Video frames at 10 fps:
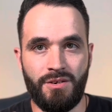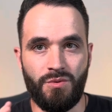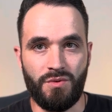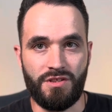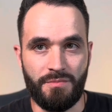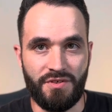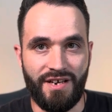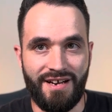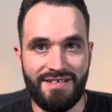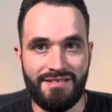What's up, you
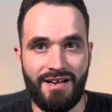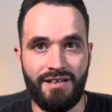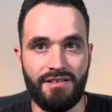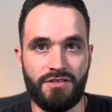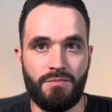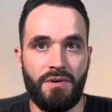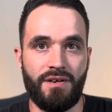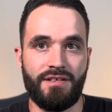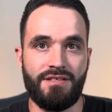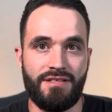guys? Alex
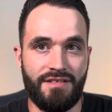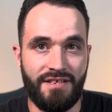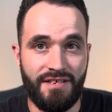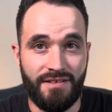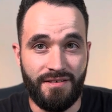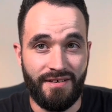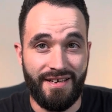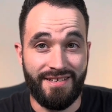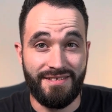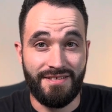Parkinson here,
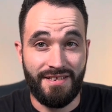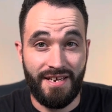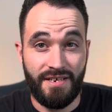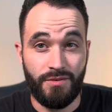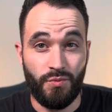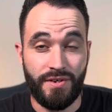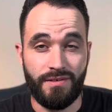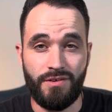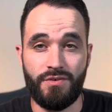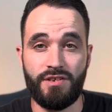and today we are
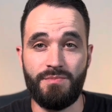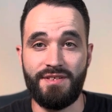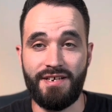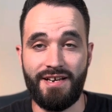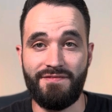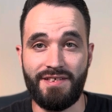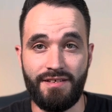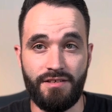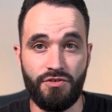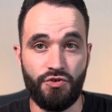going to be diving
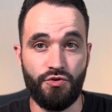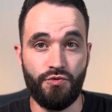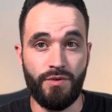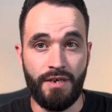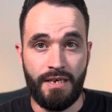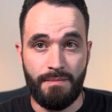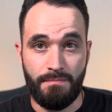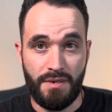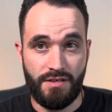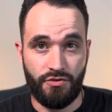into
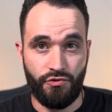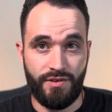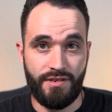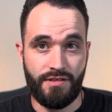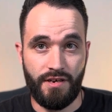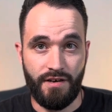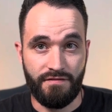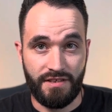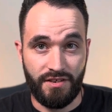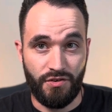mysteries of
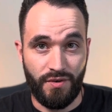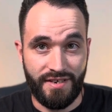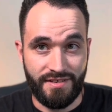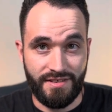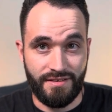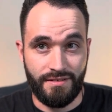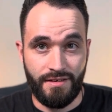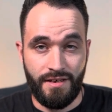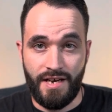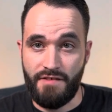the anointing.
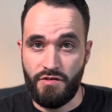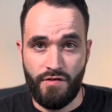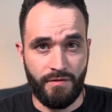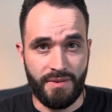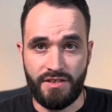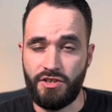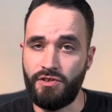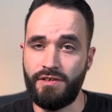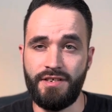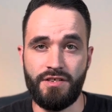Have you ever been
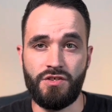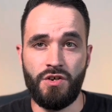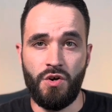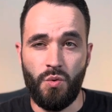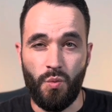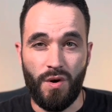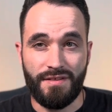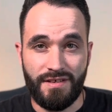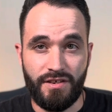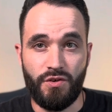curious
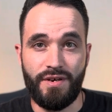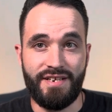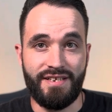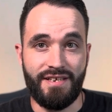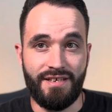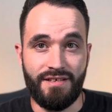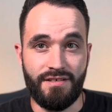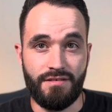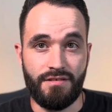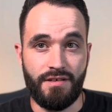what the anointing
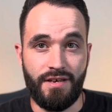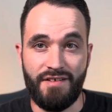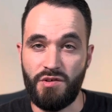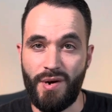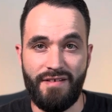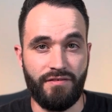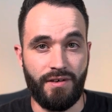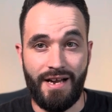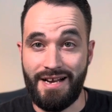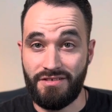is? Have you
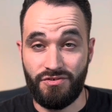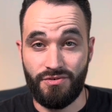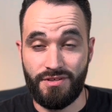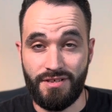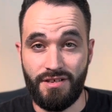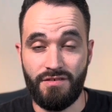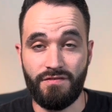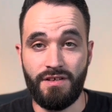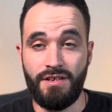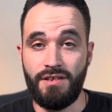ever asked
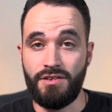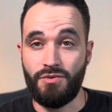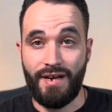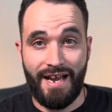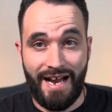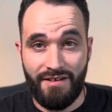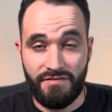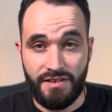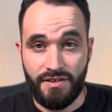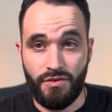yourself, do I have
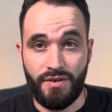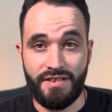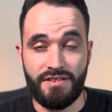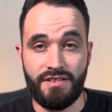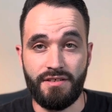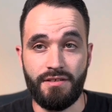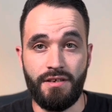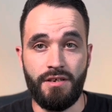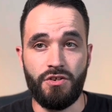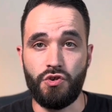the anointing?
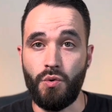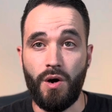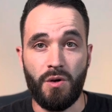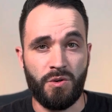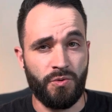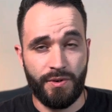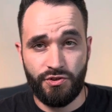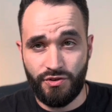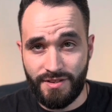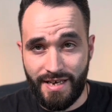Do all
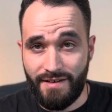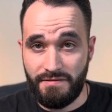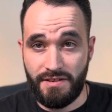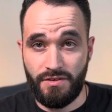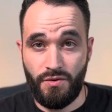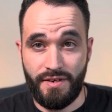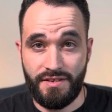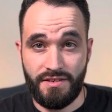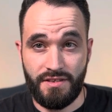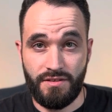Christians have the
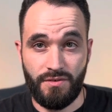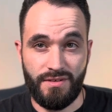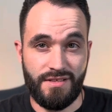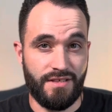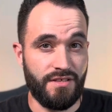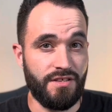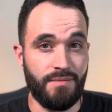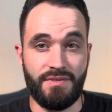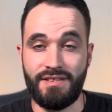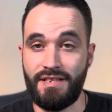anointing? Or is this
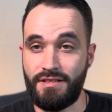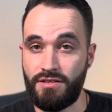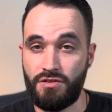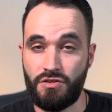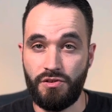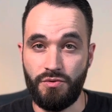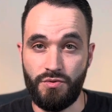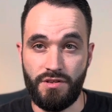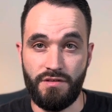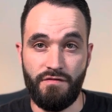something that's
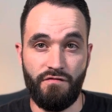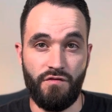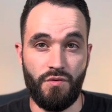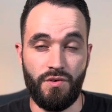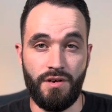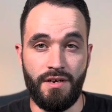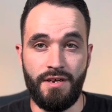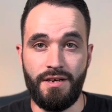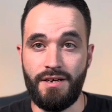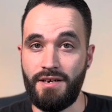exclusive for
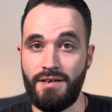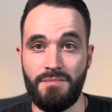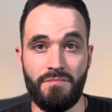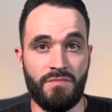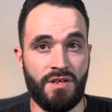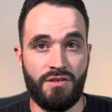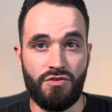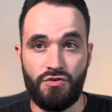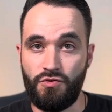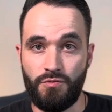
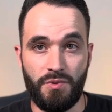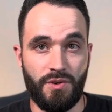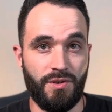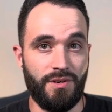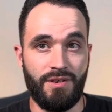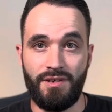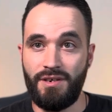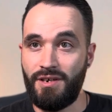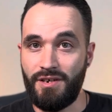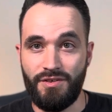super
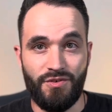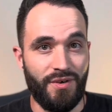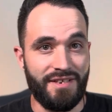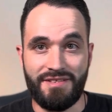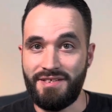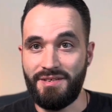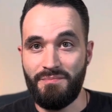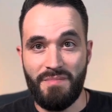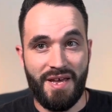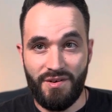anointed
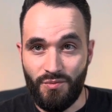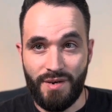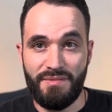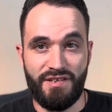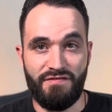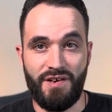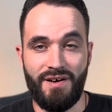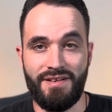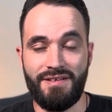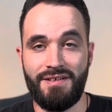men and women of God?